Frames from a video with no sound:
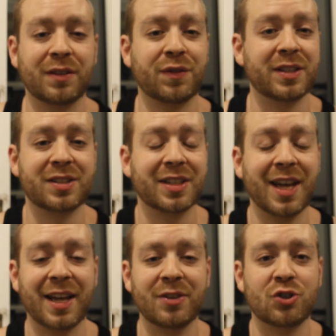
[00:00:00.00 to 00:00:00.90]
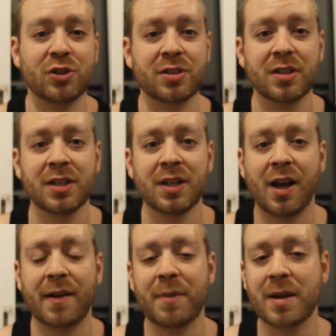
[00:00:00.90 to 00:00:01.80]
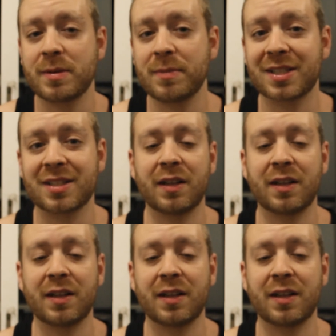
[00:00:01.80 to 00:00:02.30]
he's to get injured and maybe miss the